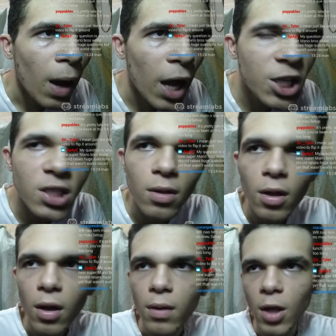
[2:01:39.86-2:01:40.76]
It's
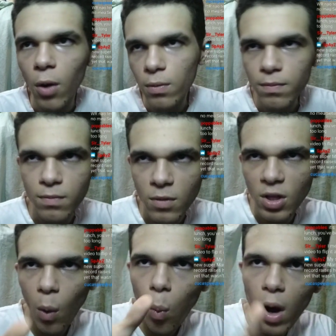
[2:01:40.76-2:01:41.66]
no,
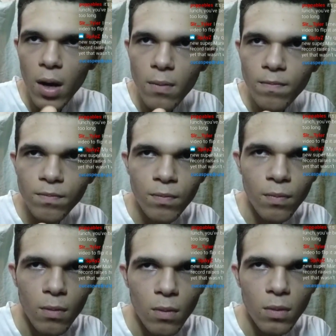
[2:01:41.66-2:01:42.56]
the one
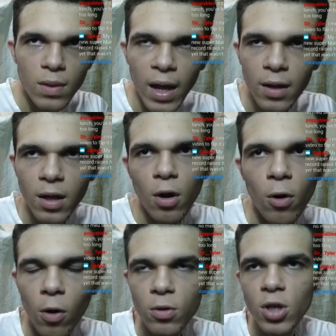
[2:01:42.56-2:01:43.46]
that
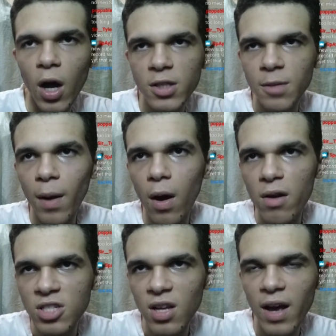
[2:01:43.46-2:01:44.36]
Karl talks
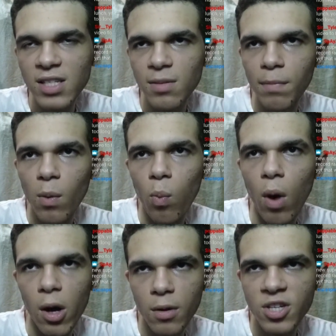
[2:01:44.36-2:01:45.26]
about is the SMB
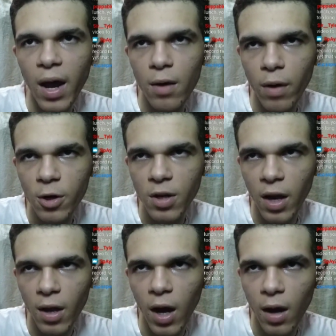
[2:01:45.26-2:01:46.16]
one tied record that
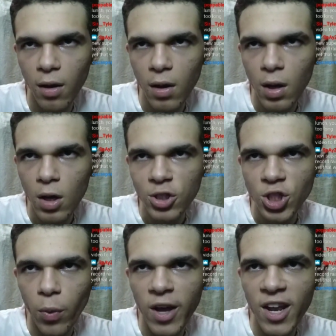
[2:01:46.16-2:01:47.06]
I got.
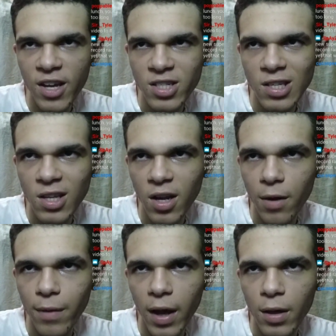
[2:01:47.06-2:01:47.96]
So it is indeed
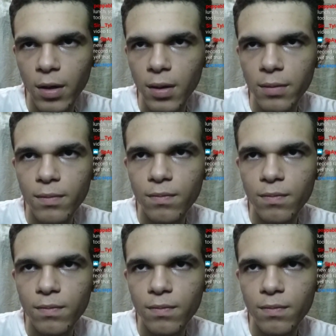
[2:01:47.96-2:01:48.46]
a record.